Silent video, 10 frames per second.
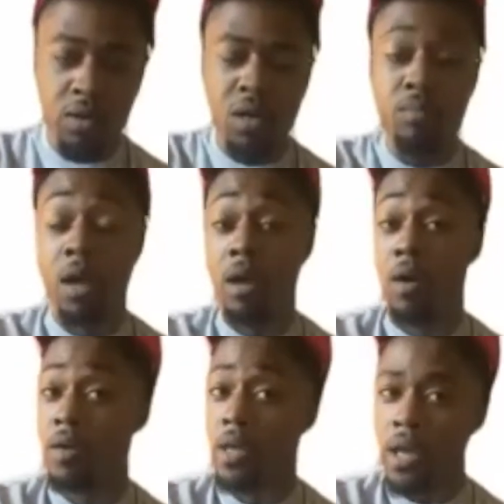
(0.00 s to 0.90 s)
I'm like,
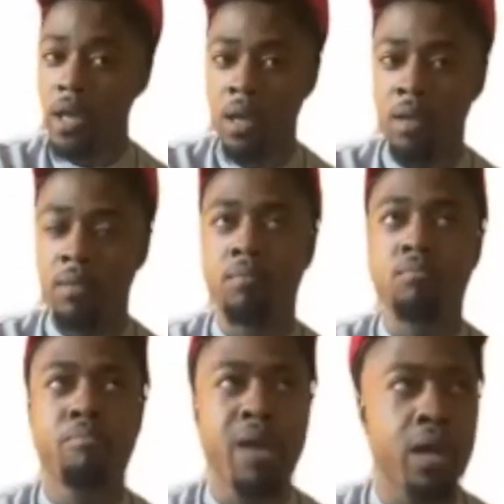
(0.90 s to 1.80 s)
oh, yeah,
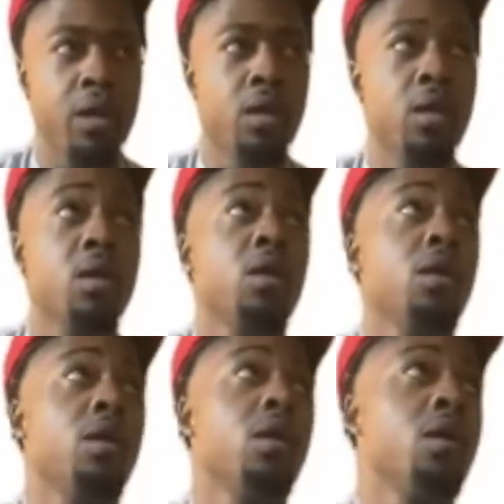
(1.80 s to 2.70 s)
bet.
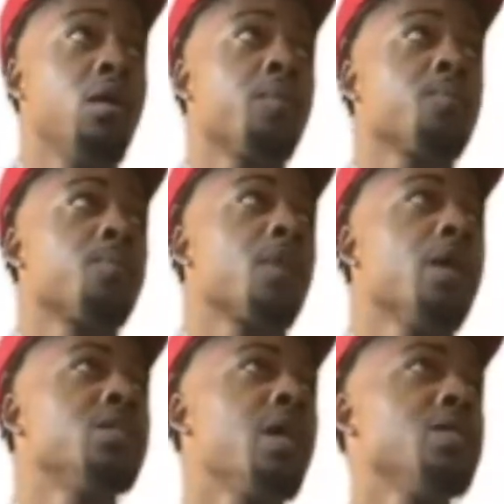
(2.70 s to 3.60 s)
And
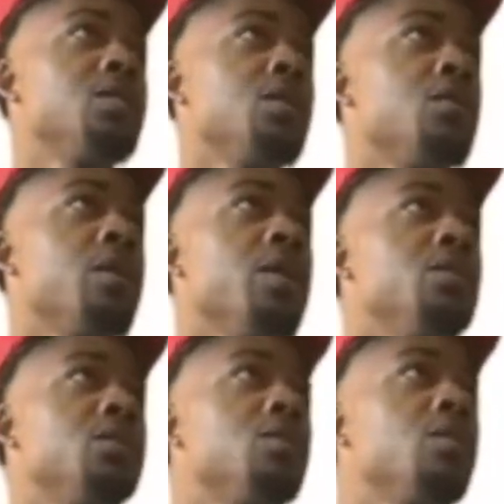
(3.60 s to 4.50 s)
it's actually a crazy
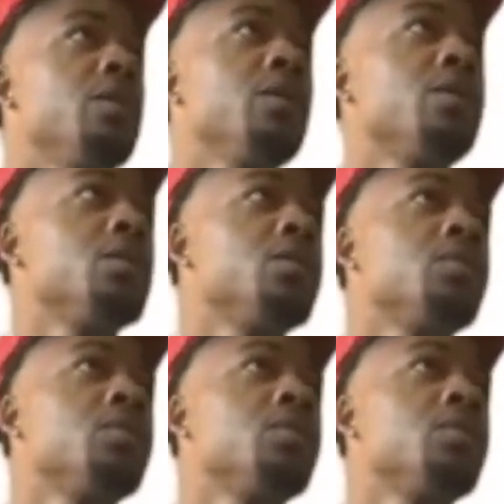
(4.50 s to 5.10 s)
story because